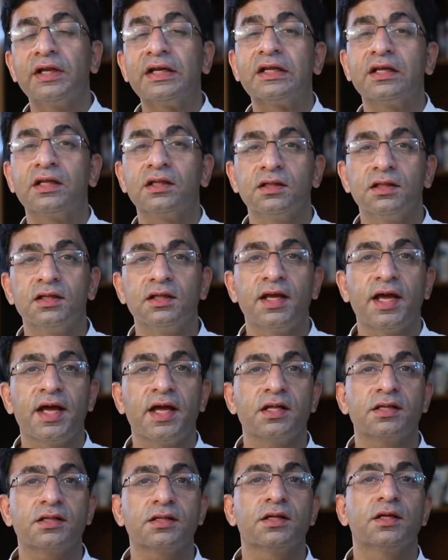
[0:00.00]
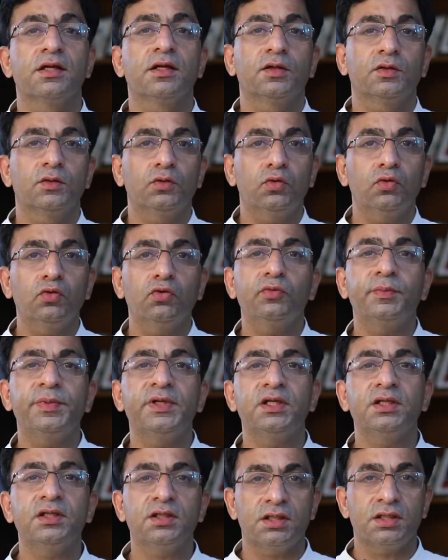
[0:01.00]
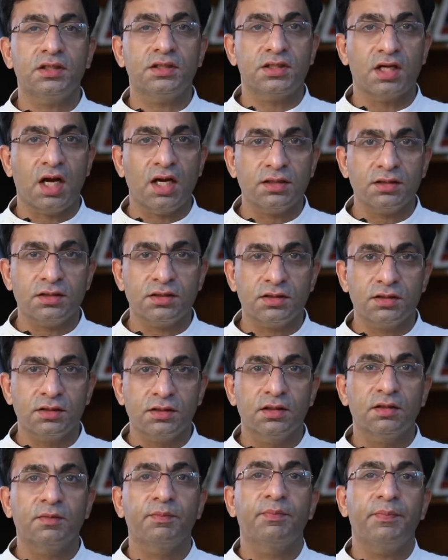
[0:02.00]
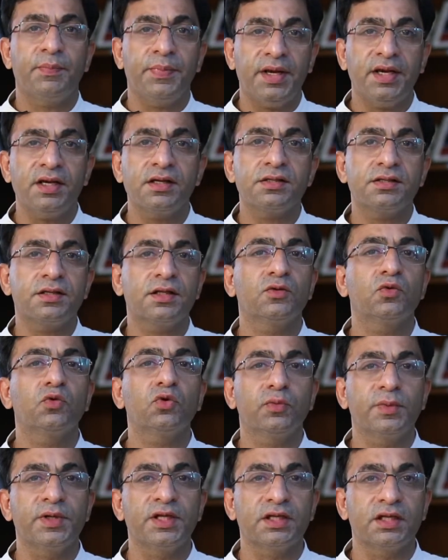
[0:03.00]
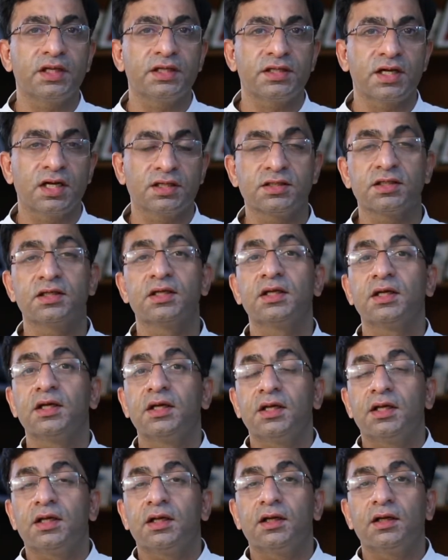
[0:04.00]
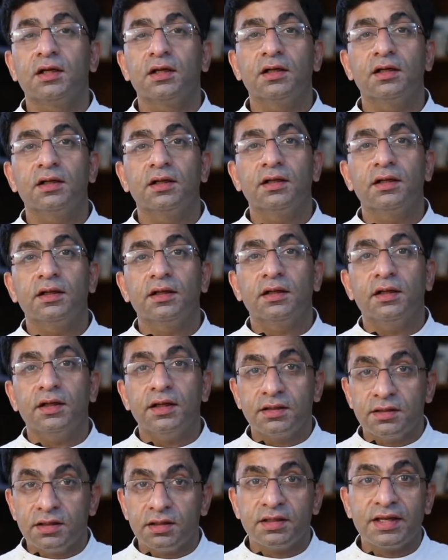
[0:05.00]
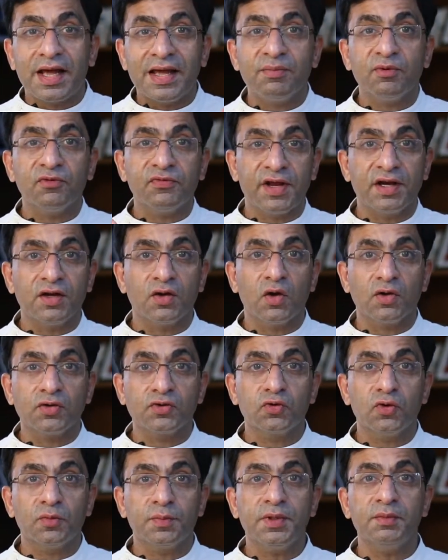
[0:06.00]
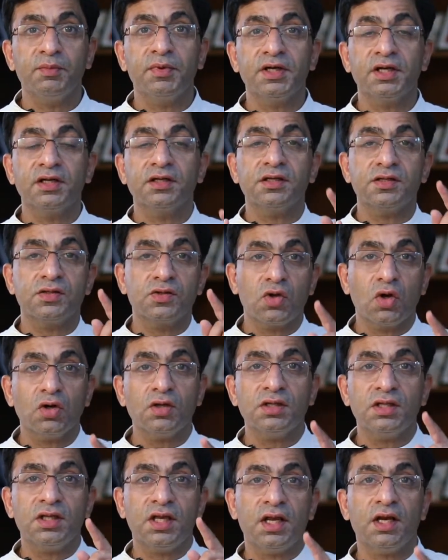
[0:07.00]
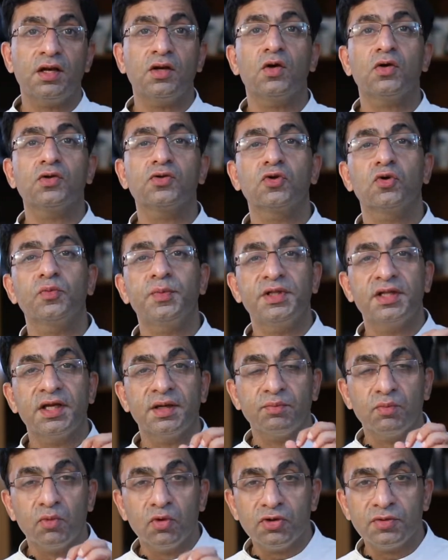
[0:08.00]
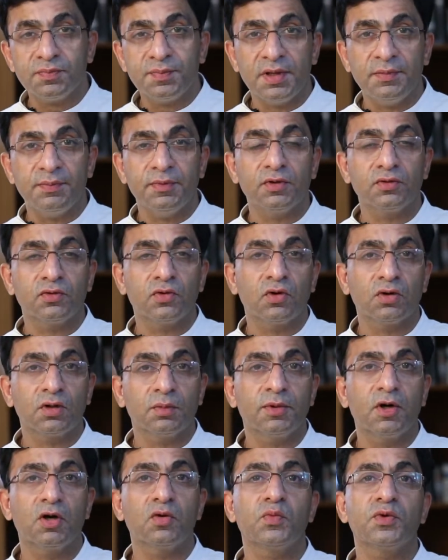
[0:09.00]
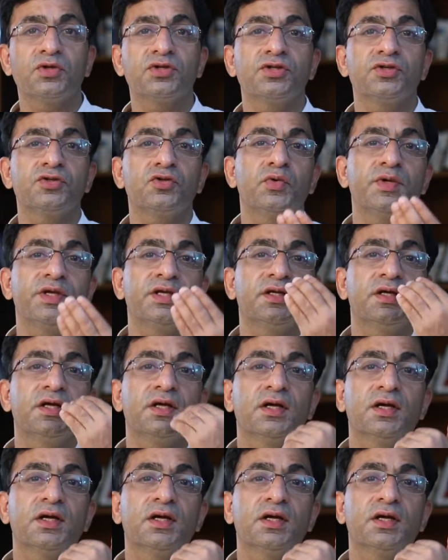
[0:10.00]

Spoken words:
in Hindi as doorbeen ki jaanch, pet se doorbeen ki jaanch. It's a type of endoscopy, but it is not the endoscopy that most people talk about, which is doing